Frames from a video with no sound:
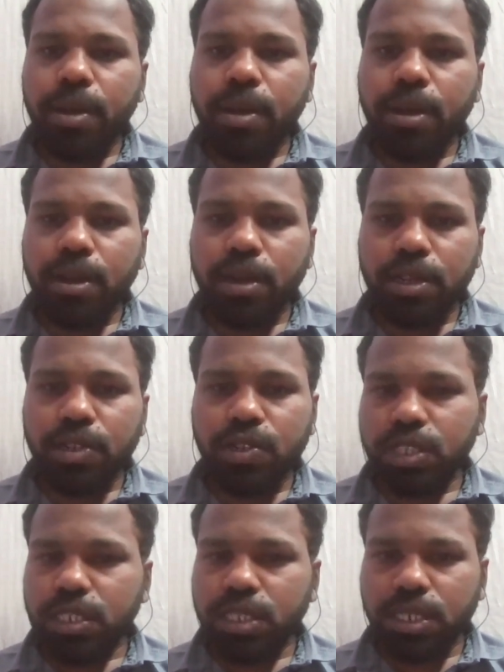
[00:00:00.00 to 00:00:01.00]

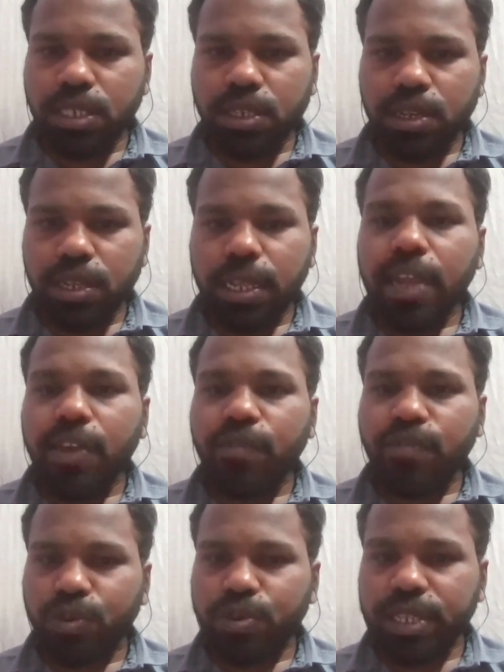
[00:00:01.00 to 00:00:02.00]
using like a
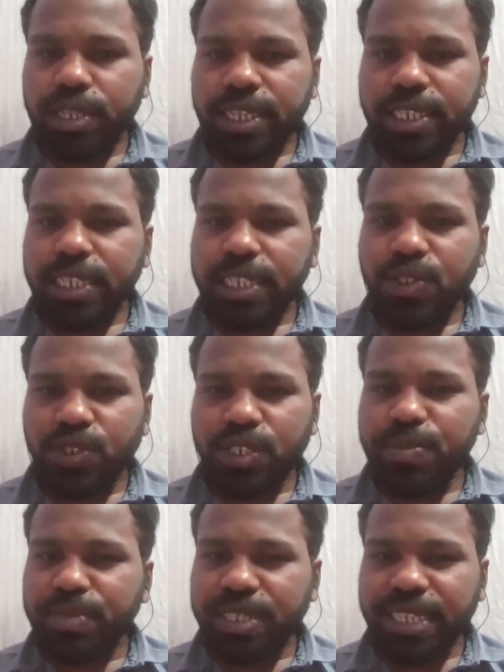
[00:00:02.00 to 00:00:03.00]
fraud detection
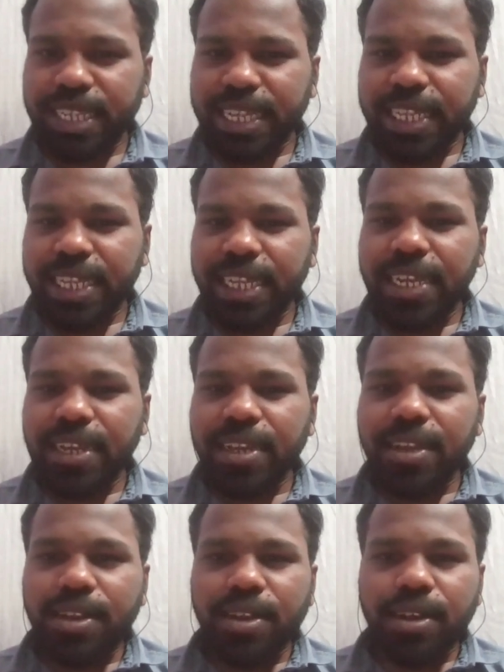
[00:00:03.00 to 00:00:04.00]
using machine learning.
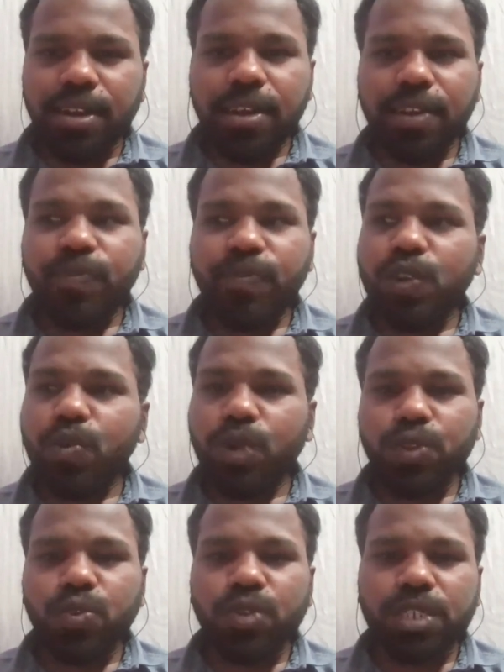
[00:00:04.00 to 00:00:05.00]
If you
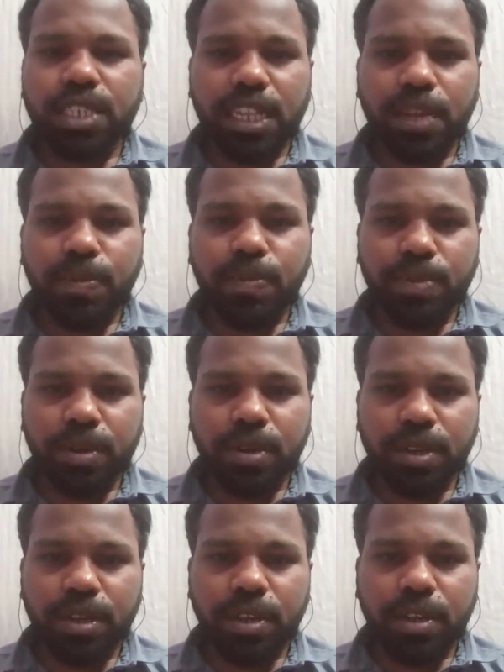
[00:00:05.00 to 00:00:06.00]
want to skill up
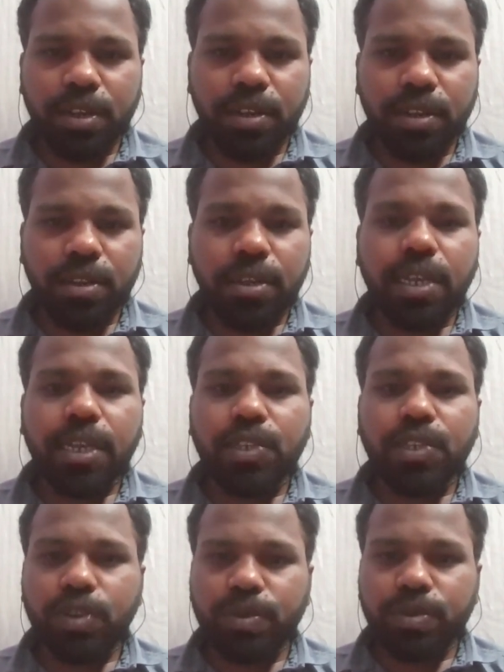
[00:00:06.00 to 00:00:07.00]

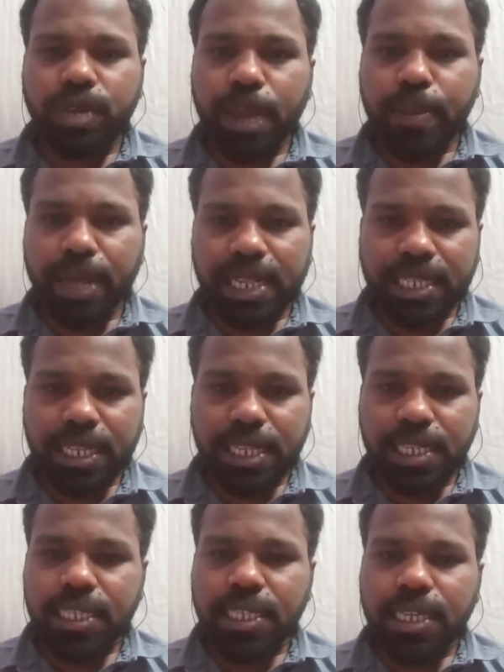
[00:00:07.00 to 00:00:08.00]
your ML
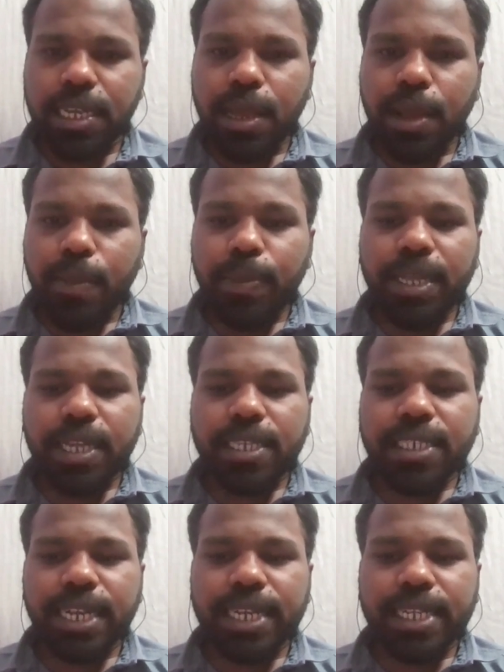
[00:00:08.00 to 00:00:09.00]
skills, please
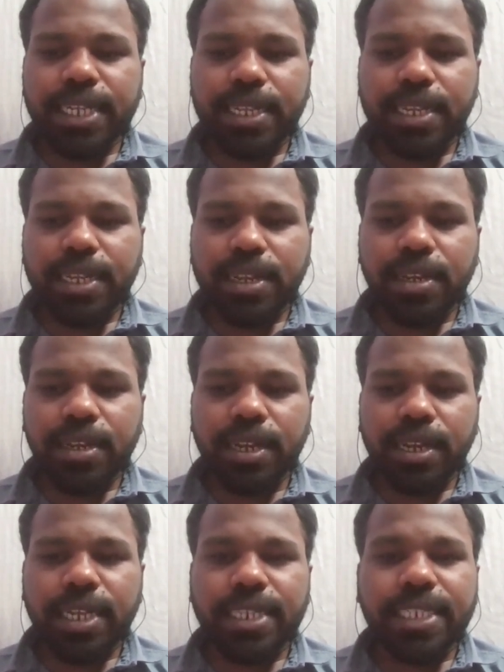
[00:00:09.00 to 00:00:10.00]
hit
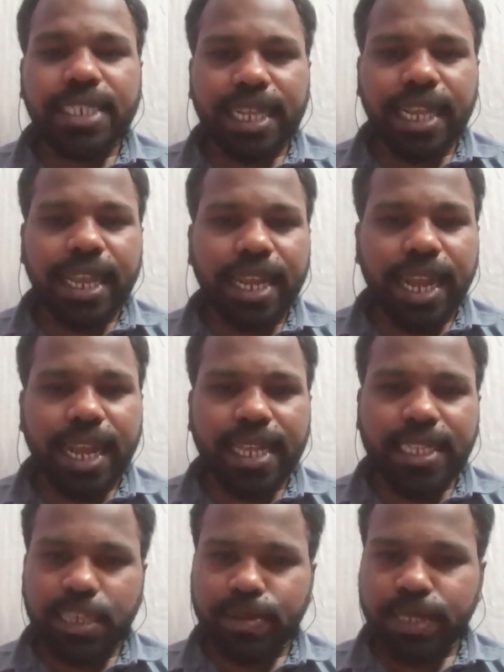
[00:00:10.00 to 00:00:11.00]
a like
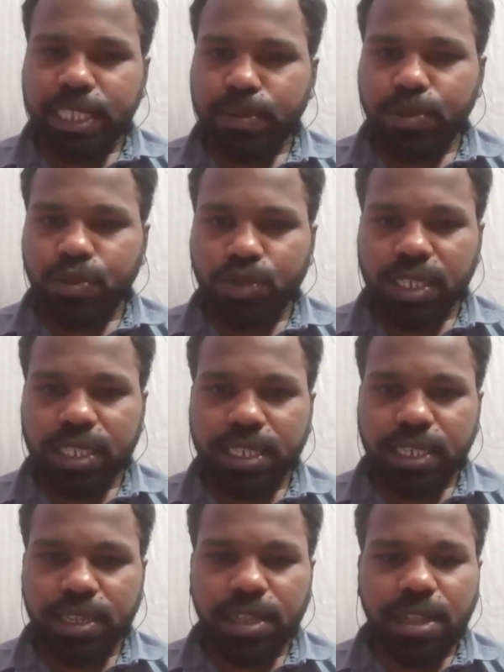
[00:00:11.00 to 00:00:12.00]
and subscribe to this
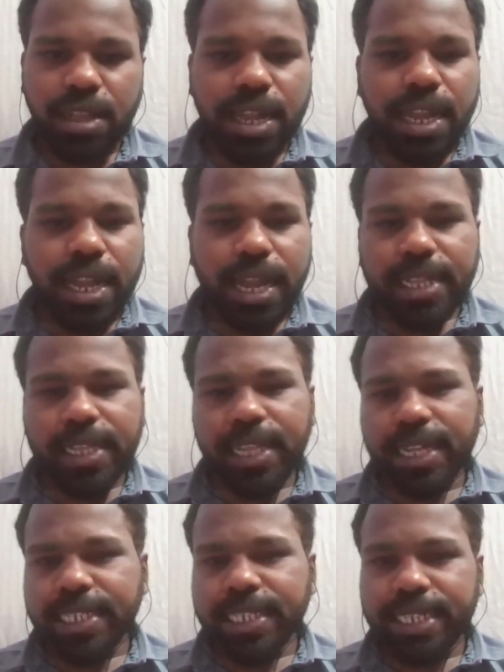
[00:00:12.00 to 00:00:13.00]
channel. And
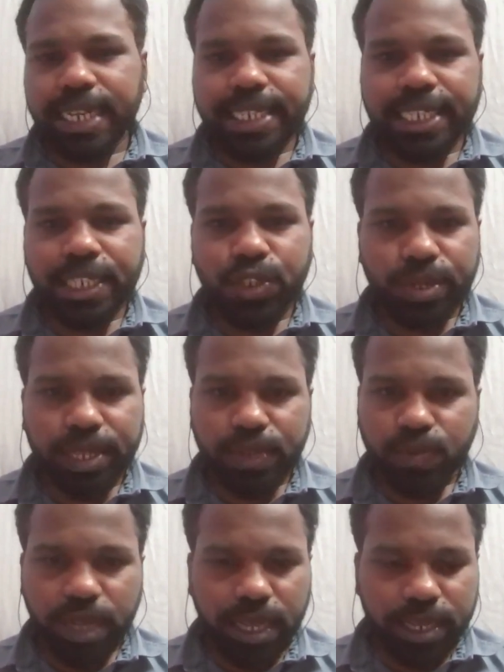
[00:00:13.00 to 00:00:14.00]
let's get
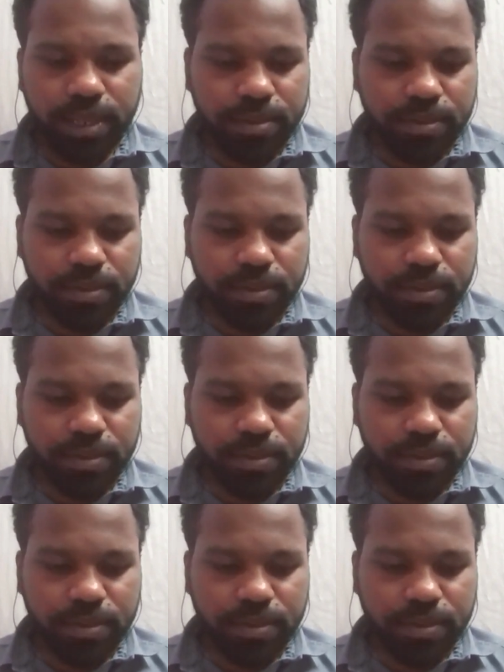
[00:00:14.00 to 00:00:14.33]
started, okay?